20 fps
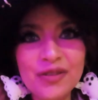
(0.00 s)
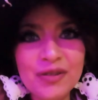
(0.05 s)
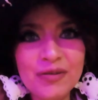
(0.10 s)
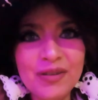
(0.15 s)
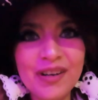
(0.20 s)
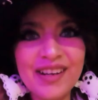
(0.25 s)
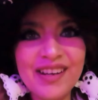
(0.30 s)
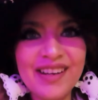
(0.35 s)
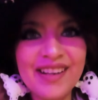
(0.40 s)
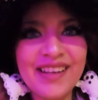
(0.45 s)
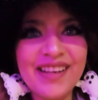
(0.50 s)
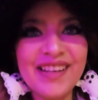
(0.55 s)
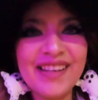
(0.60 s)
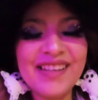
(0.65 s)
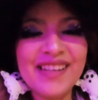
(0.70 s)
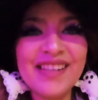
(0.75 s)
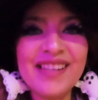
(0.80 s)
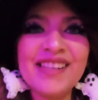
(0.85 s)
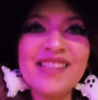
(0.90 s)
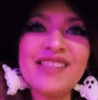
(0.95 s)

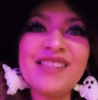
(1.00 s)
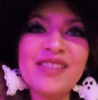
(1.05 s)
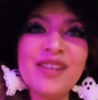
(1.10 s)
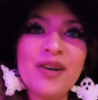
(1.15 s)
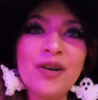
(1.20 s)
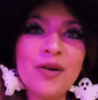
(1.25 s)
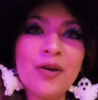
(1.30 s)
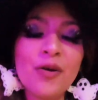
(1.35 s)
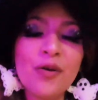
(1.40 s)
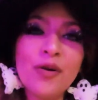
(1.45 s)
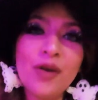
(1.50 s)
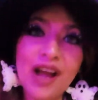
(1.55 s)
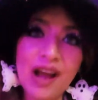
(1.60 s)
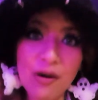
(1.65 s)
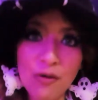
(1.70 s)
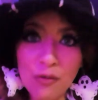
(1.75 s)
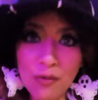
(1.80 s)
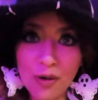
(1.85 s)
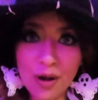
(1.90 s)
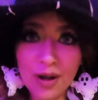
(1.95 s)
everyone. So,
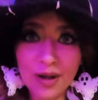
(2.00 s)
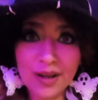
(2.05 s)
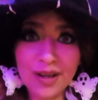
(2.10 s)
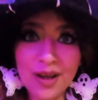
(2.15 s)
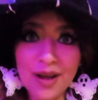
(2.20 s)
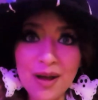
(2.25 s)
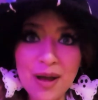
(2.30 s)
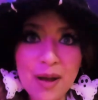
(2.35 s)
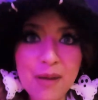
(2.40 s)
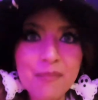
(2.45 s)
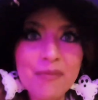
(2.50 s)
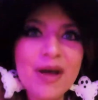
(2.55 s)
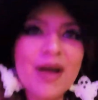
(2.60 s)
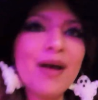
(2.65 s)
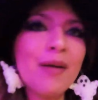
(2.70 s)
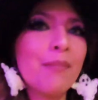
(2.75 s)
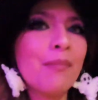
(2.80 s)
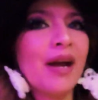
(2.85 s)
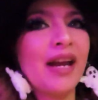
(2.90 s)
welcome.